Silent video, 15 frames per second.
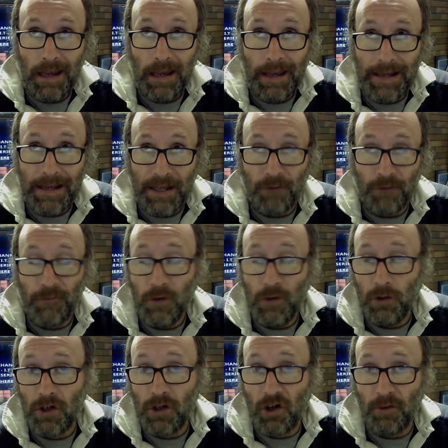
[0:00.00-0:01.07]
and get a
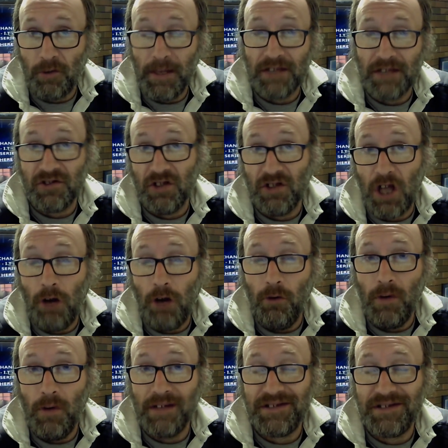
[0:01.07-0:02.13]
fuel economy as
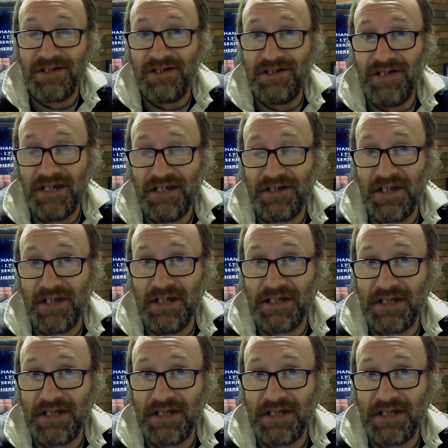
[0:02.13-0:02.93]
low as 16